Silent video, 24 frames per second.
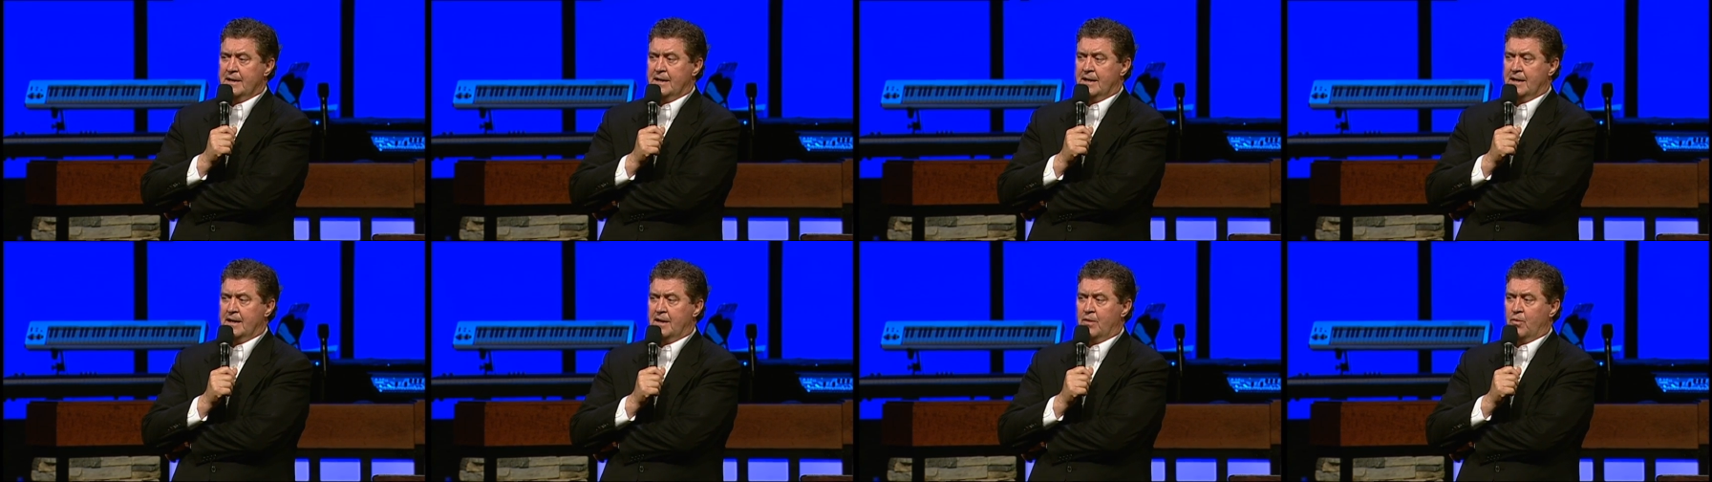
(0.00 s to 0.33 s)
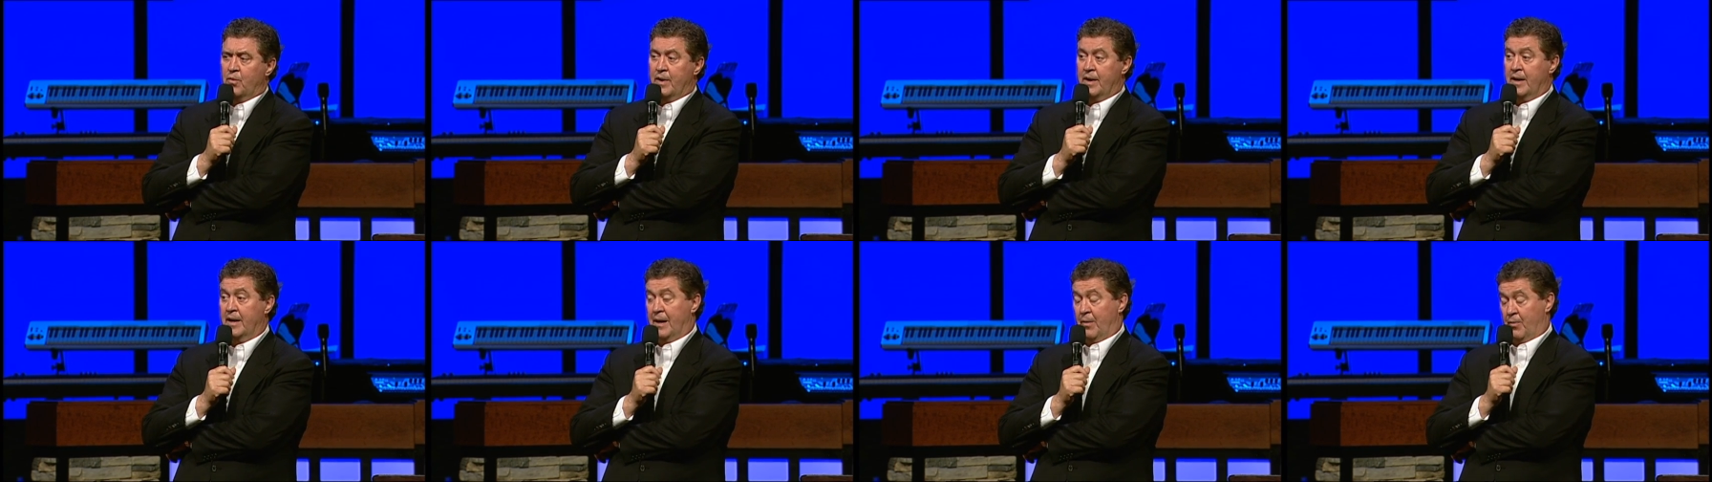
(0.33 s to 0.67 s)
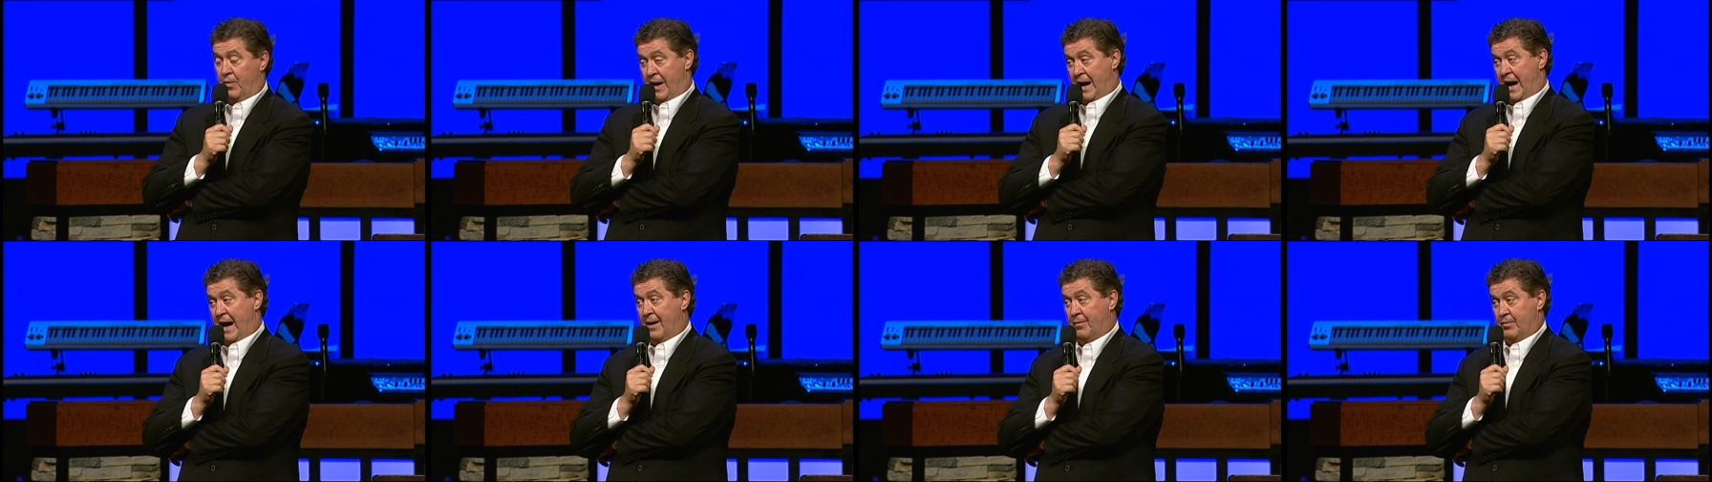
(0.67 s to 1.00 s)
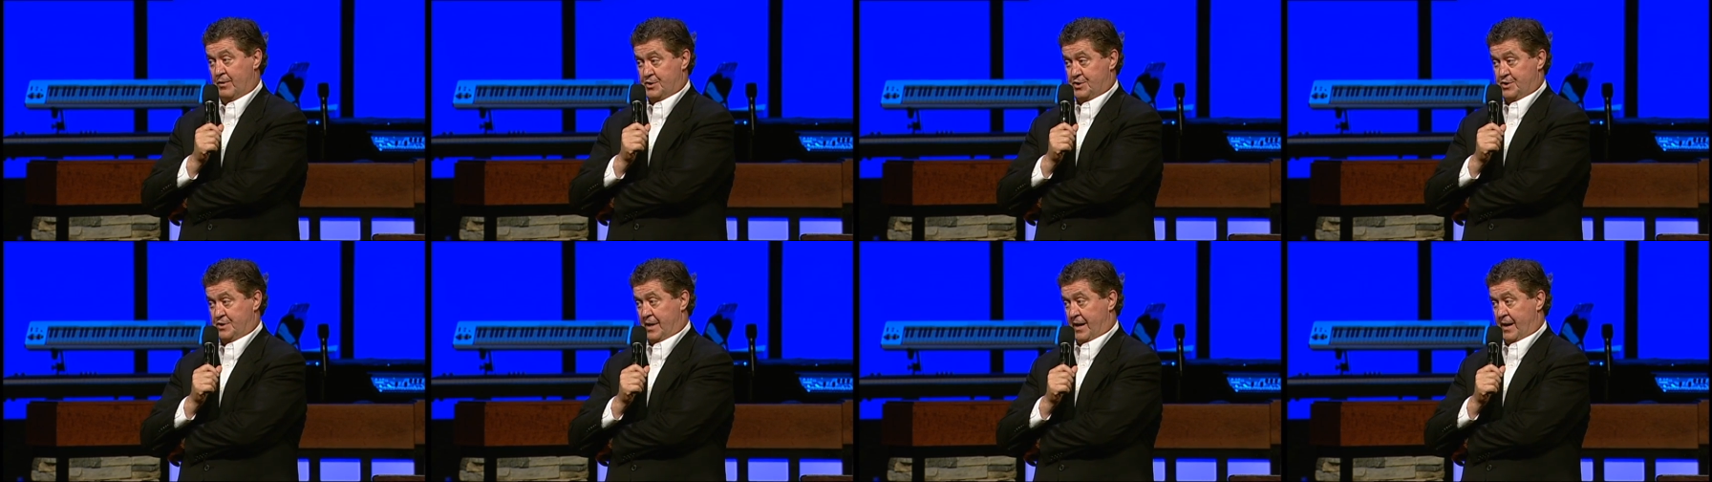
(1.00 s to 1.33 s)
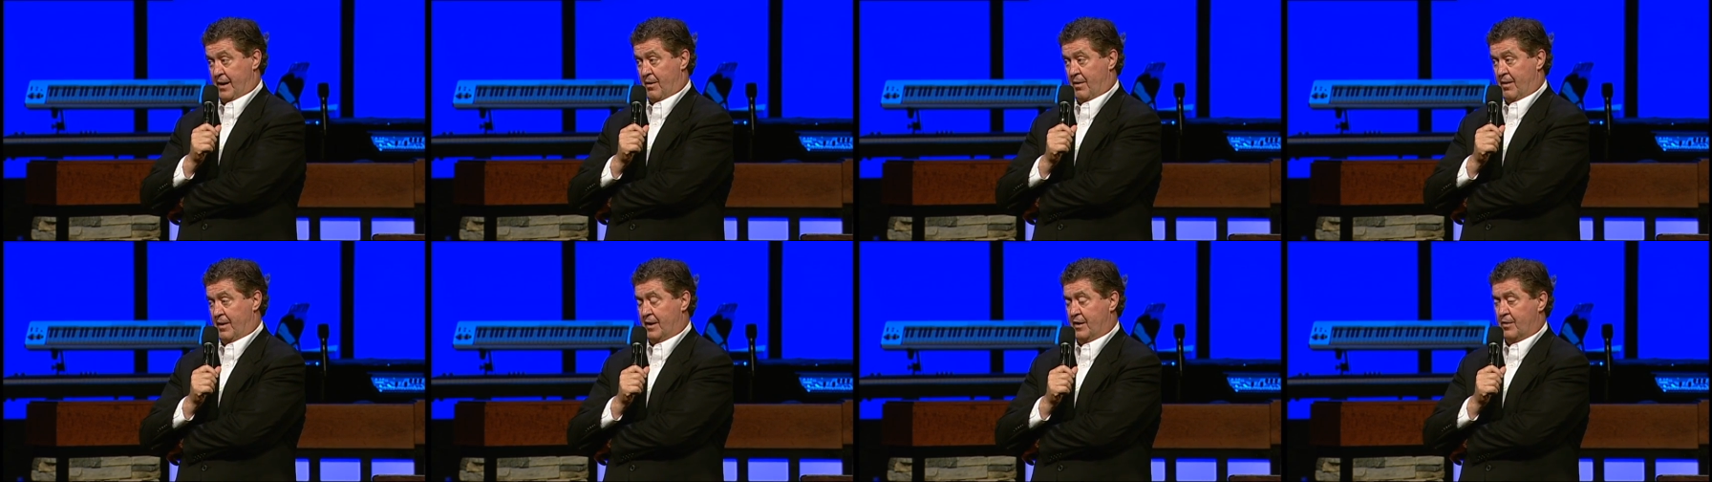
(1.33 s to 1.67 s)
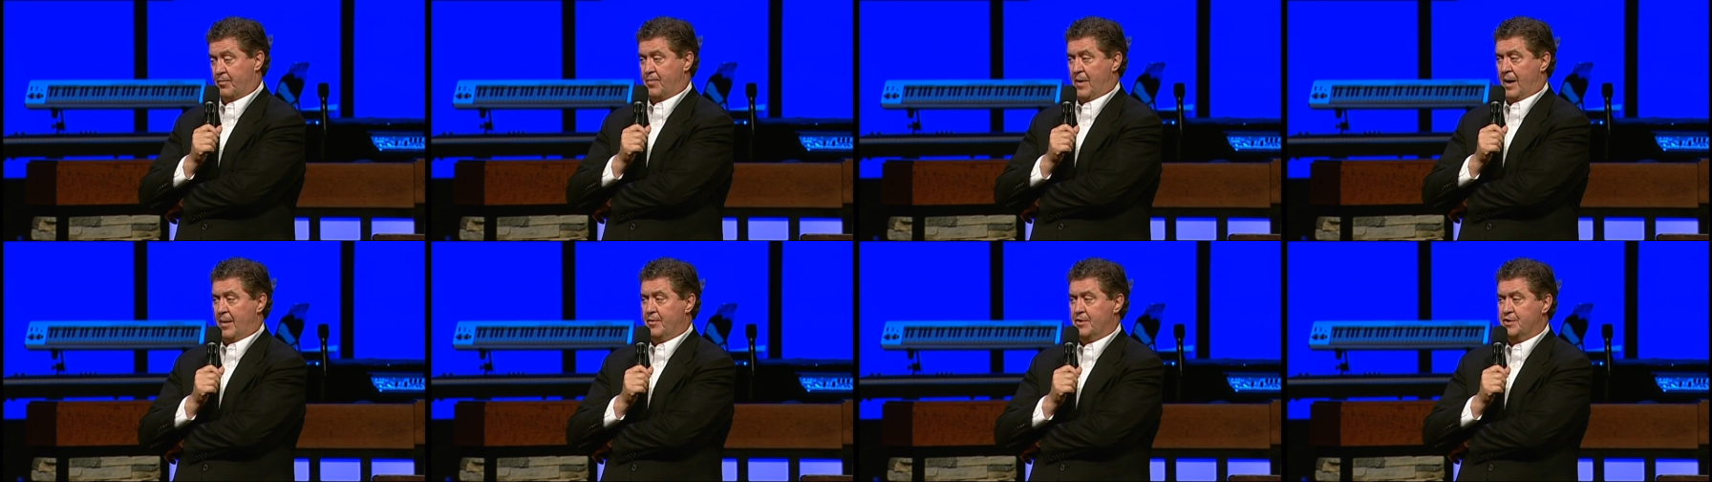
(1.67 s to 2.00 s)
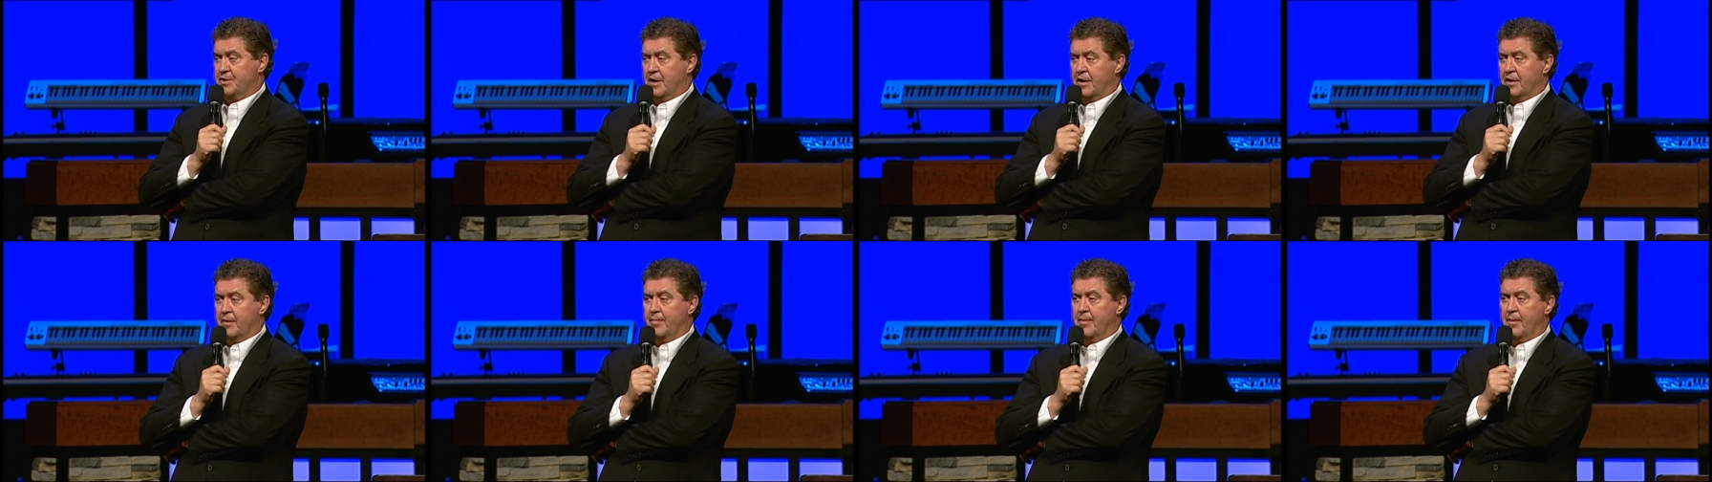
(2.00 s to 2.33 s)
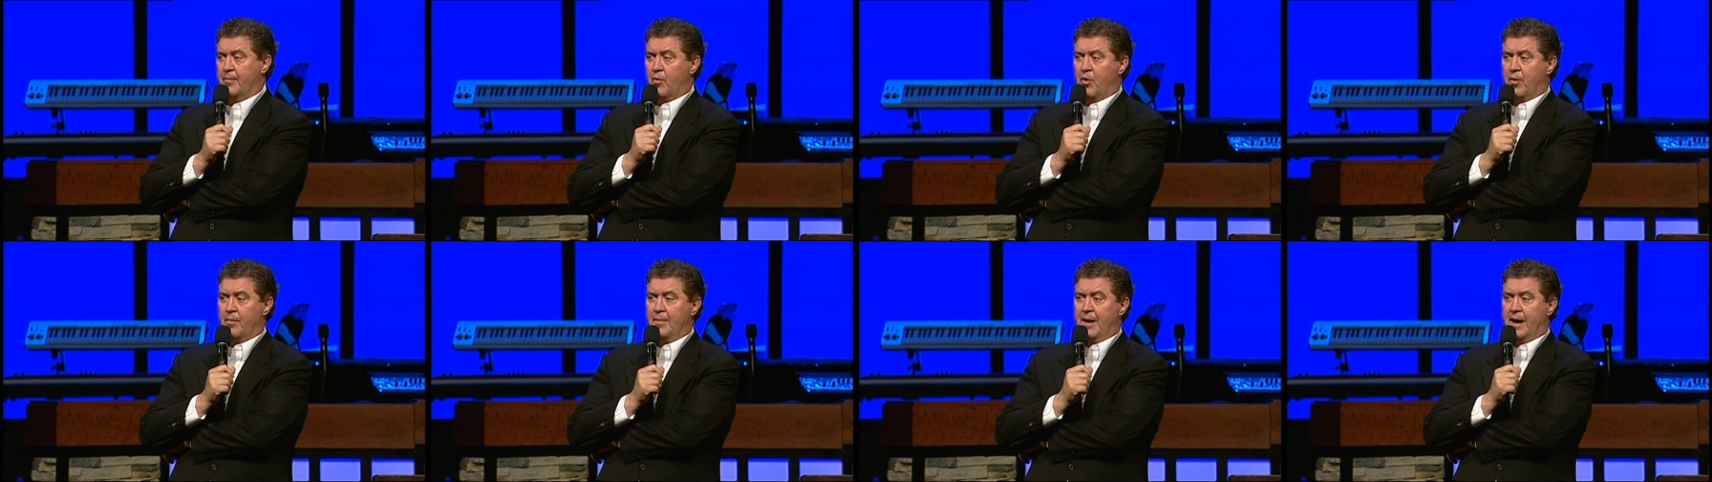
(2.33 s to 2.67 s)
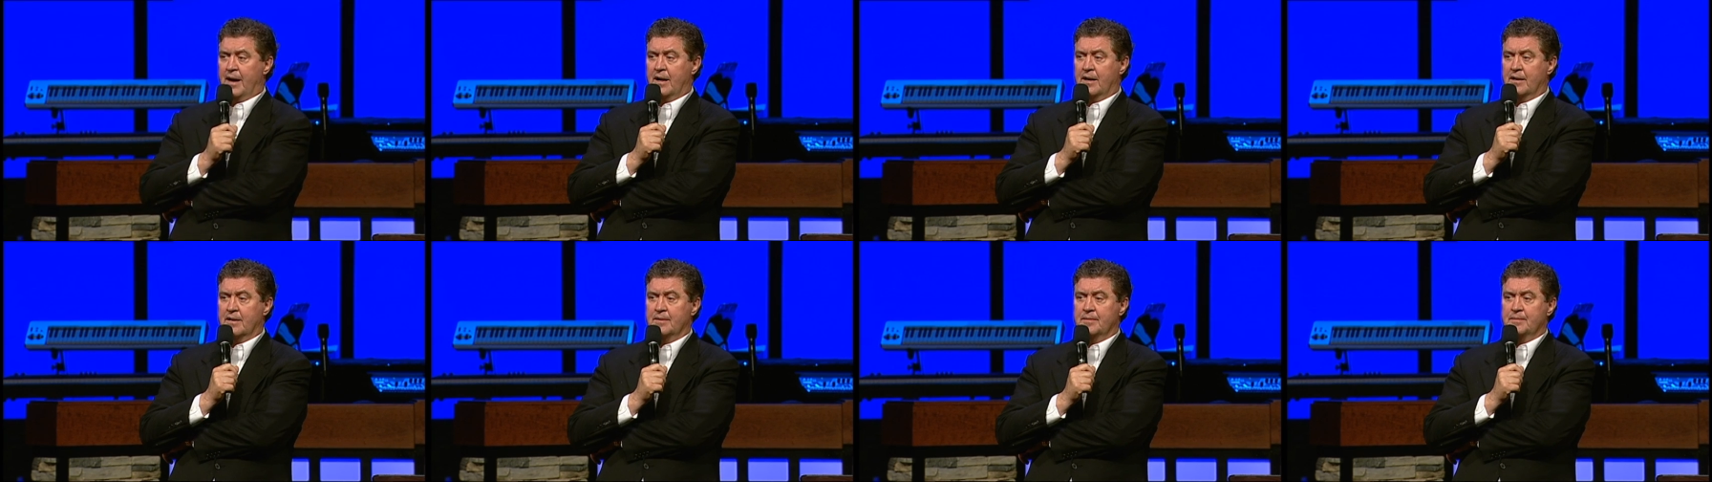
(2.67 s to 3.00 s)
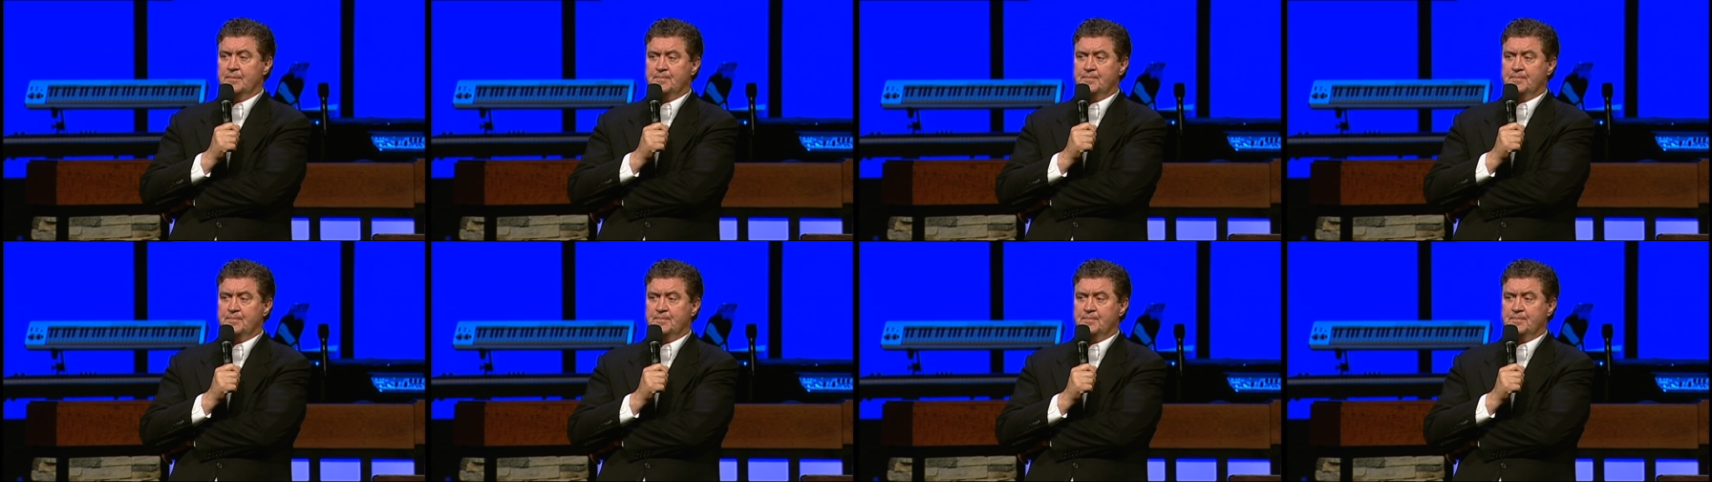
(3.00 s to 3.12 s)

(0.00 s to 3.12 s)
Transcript: Uh, when, when I was there, and he'll probably tell you a little bit more about it,